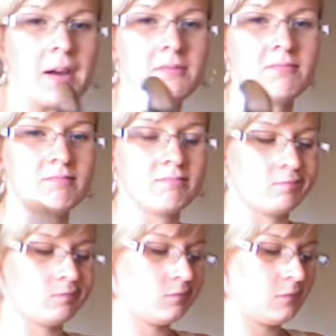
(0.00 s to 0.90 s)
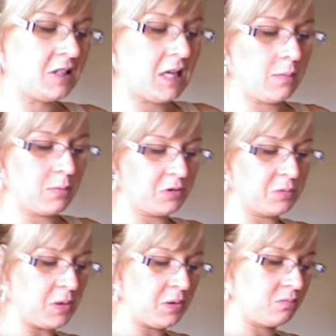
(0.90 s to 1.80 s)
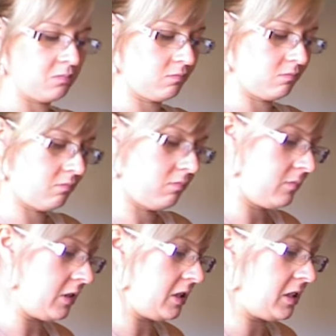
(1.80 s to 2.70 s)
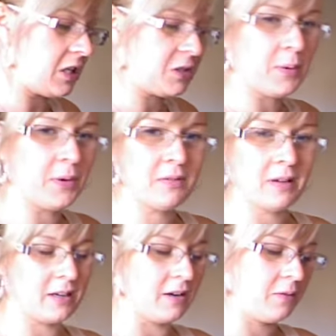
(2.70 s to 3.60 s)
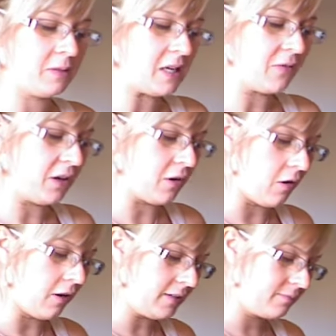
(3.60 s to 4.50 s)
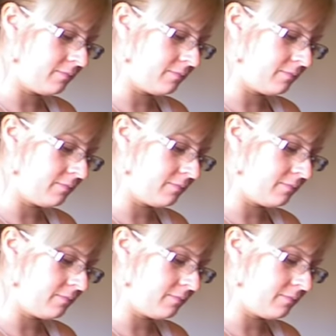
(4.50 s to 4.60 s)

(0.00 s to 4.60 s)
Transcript: a tablespoon, a dessert spoon, I don't know, whichever you call it.